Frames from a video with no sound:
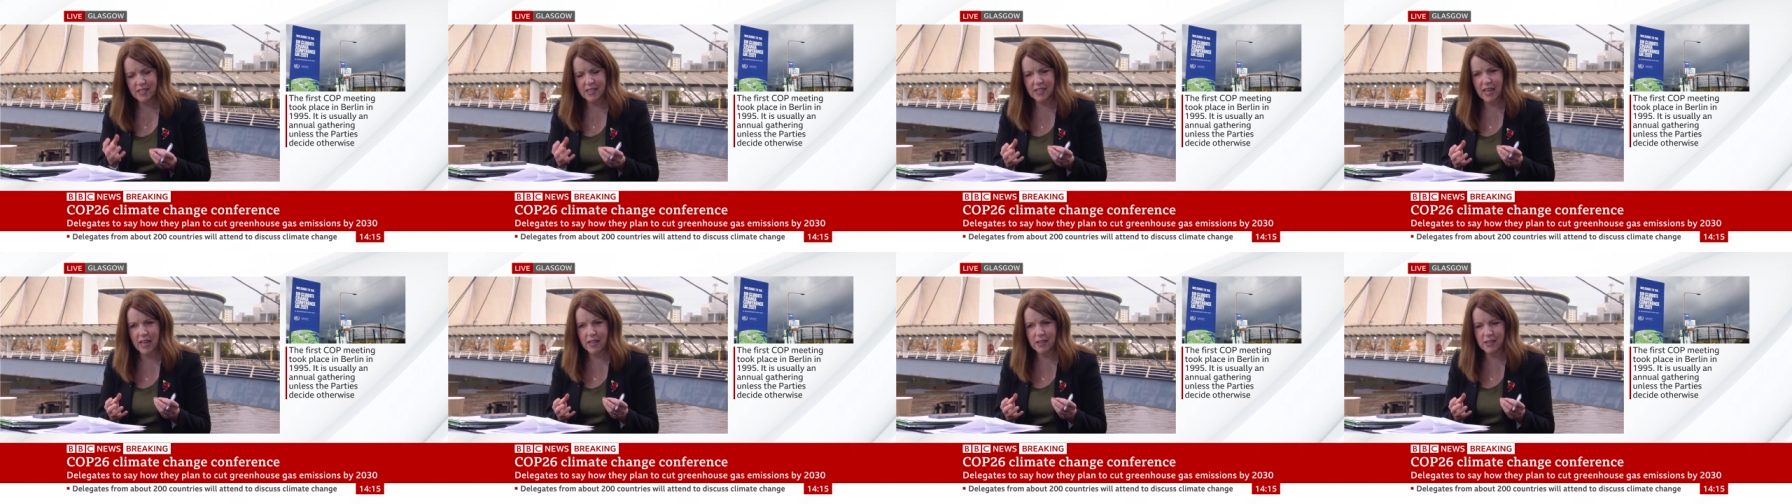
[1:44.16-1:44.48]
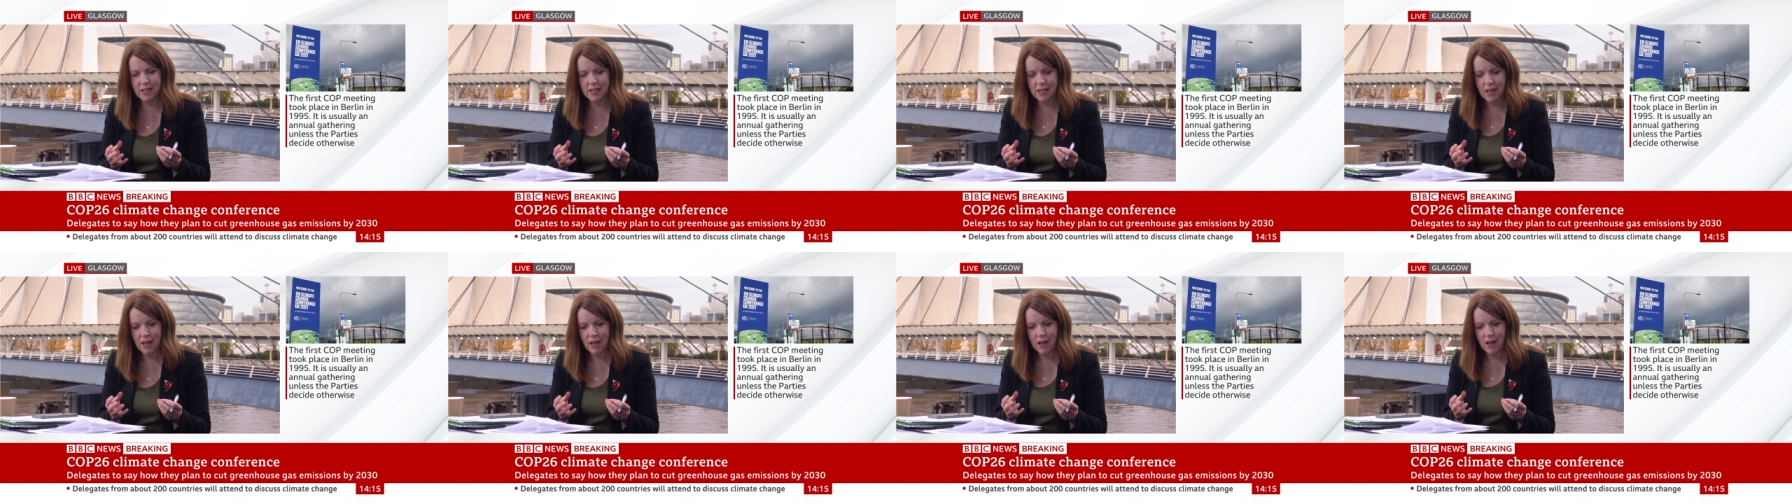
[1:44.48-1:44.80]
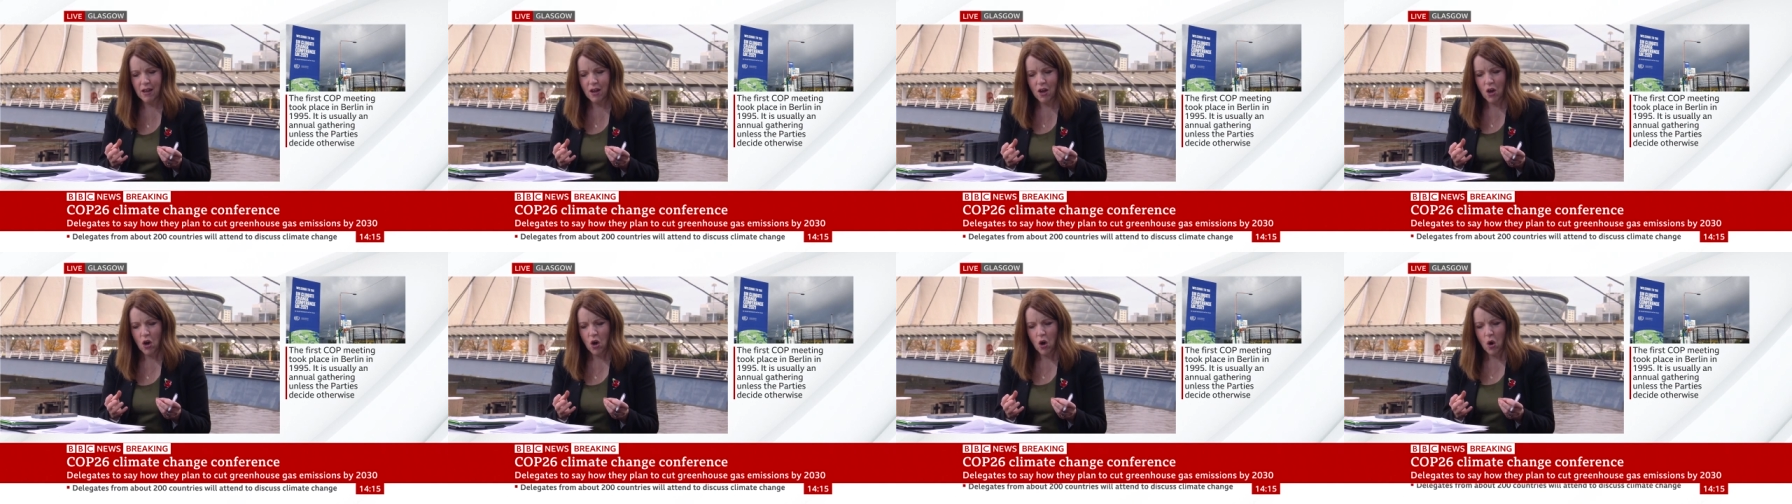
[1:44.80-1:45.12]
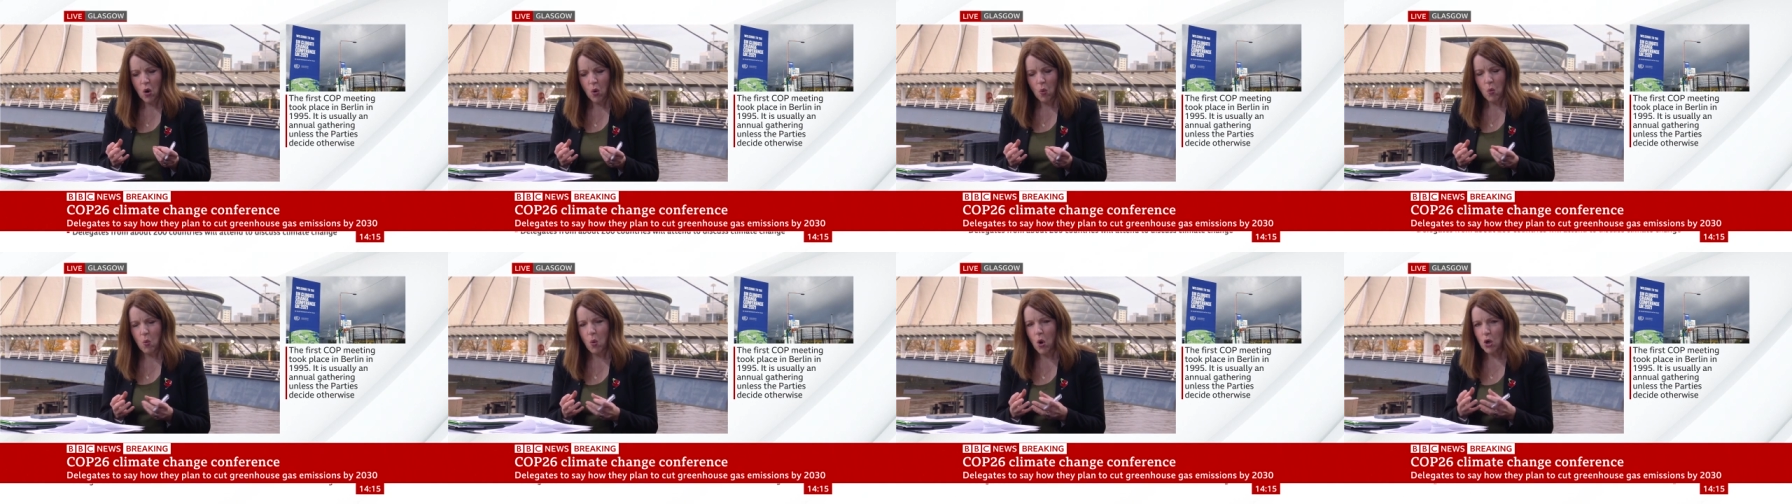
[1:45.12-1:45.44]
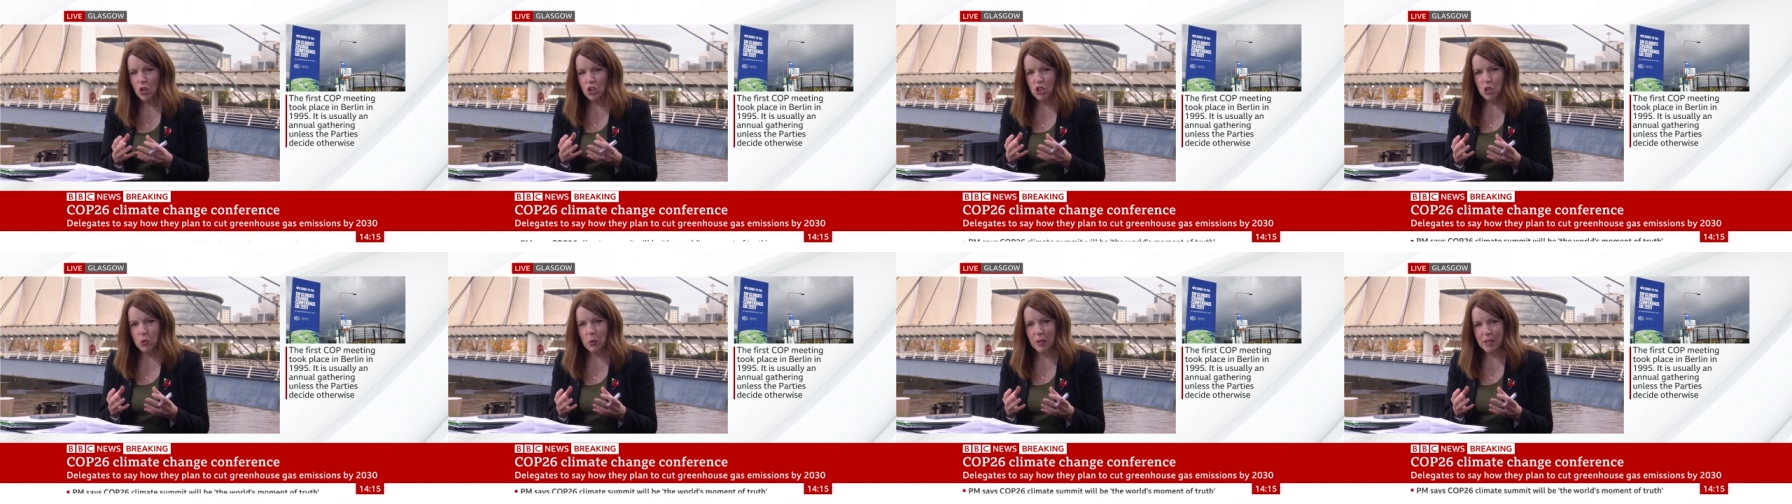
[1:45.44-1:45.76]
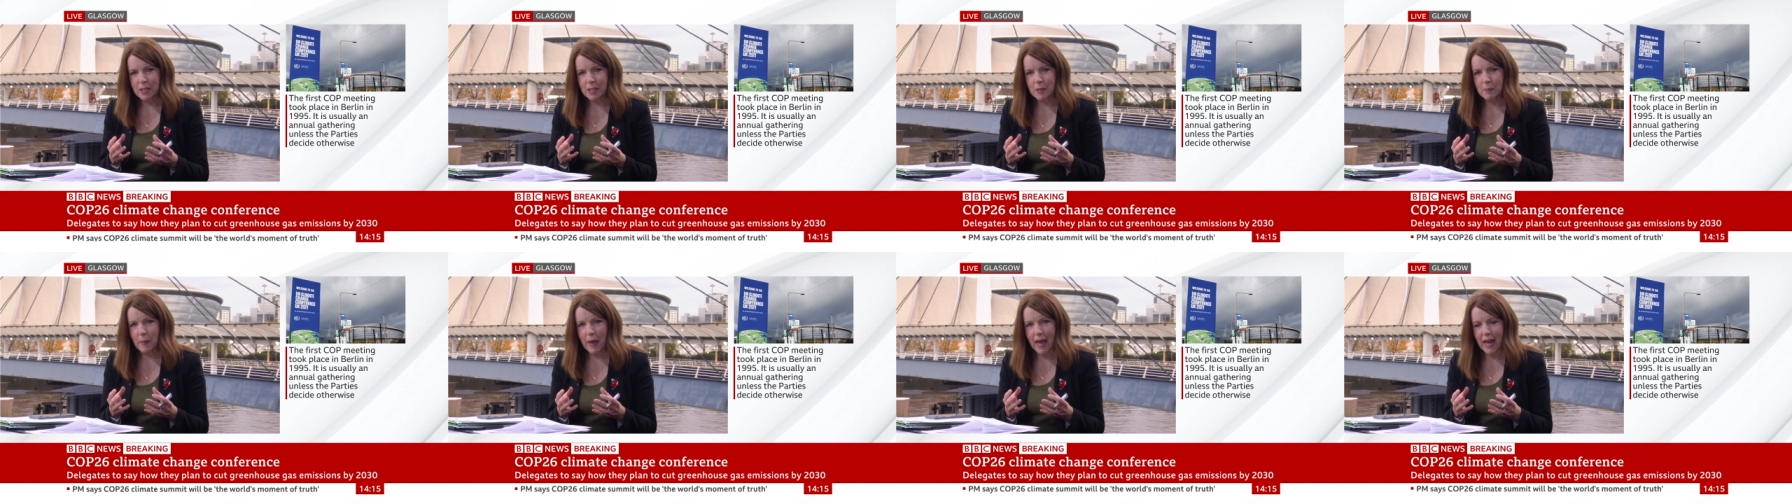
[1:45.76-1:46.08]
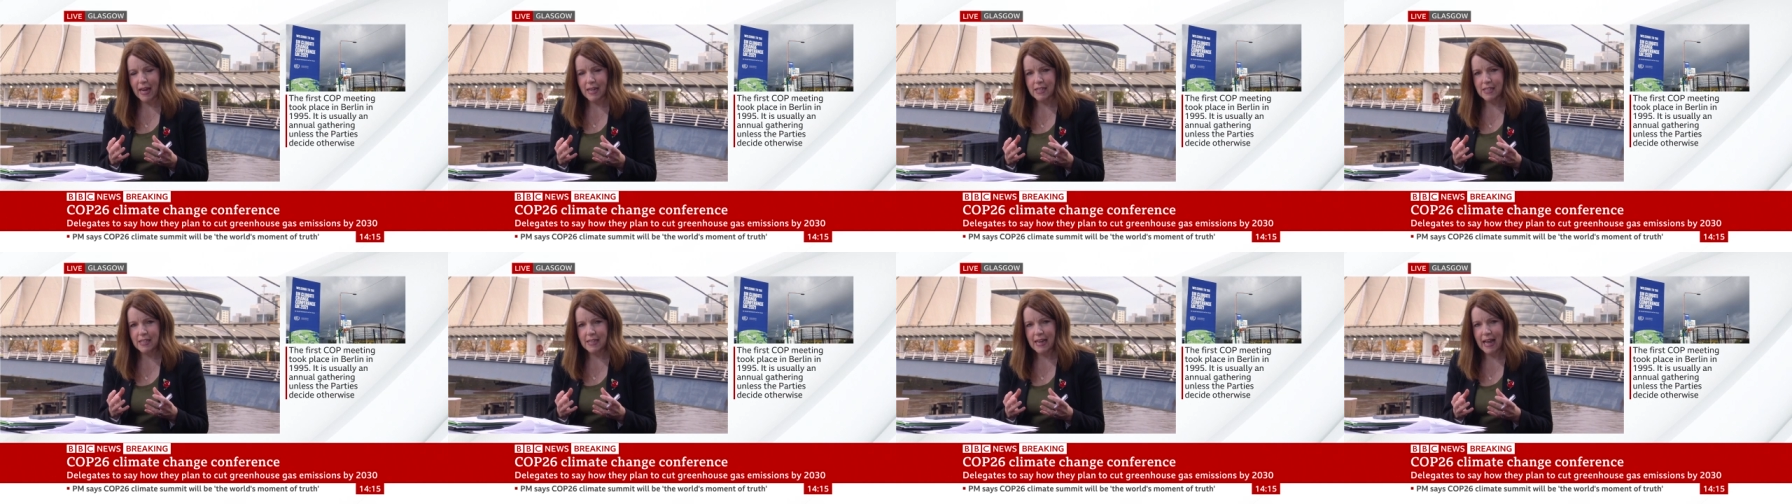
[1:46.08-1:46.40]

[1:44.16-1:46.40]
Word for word: sense what to expect